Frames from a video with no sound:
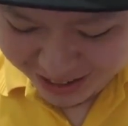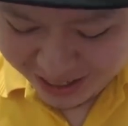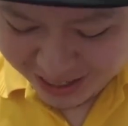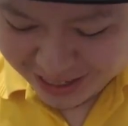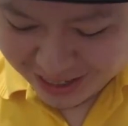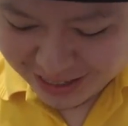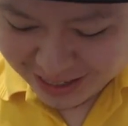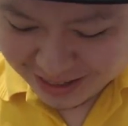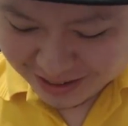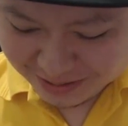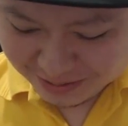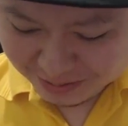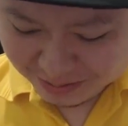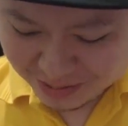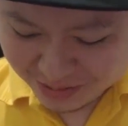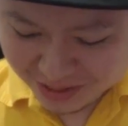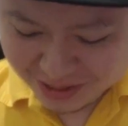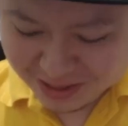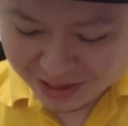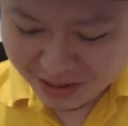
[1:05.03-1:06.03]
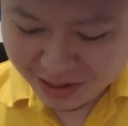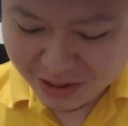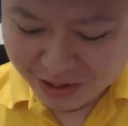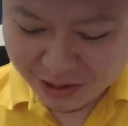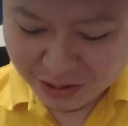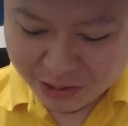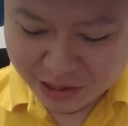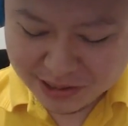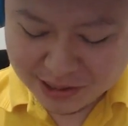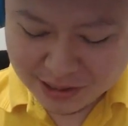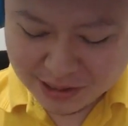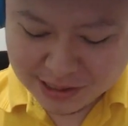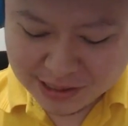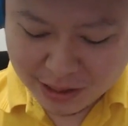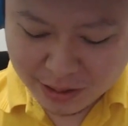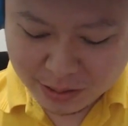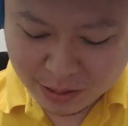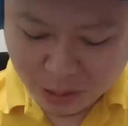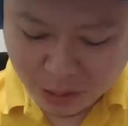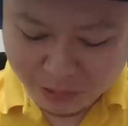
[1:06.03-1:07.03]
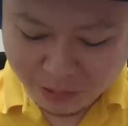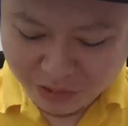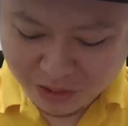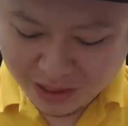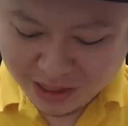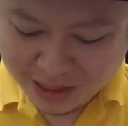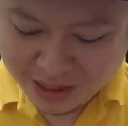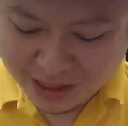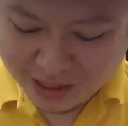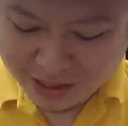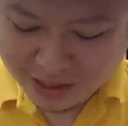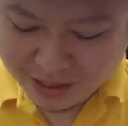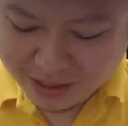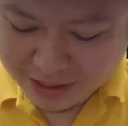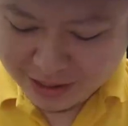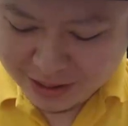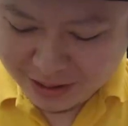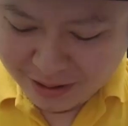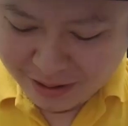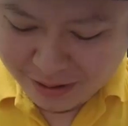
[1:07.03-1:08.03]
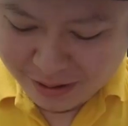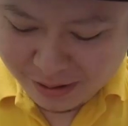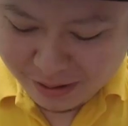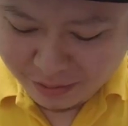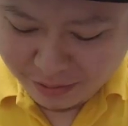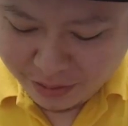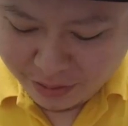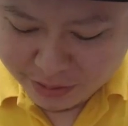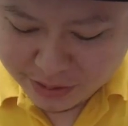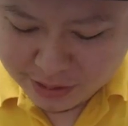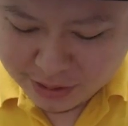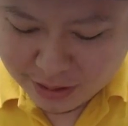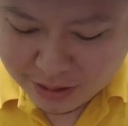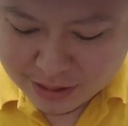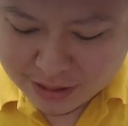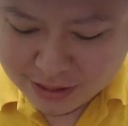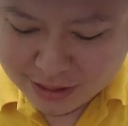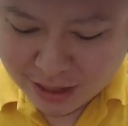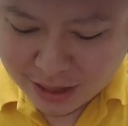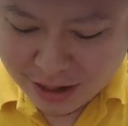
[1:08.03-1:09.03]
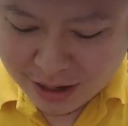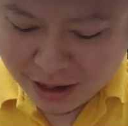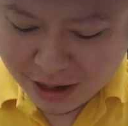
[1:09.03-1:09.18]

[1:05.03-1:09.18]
Okay, the Record Crystal Scout. Hopefully, five stars.